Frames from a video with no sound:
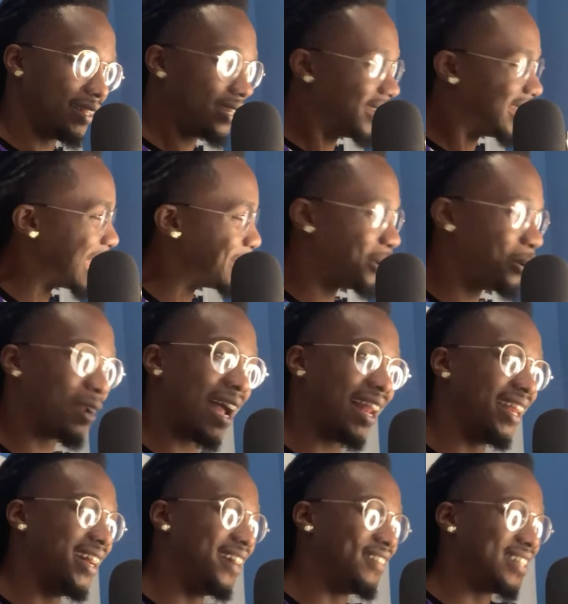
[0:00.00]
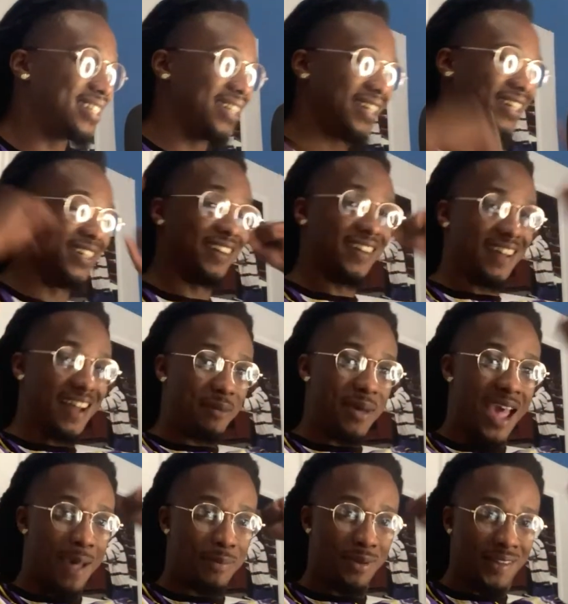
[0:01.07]
Damn it, what I love to see. I'm
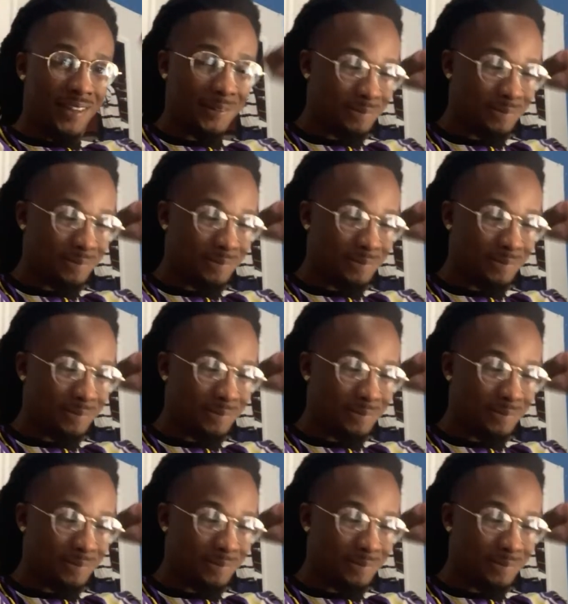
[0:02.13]
happy.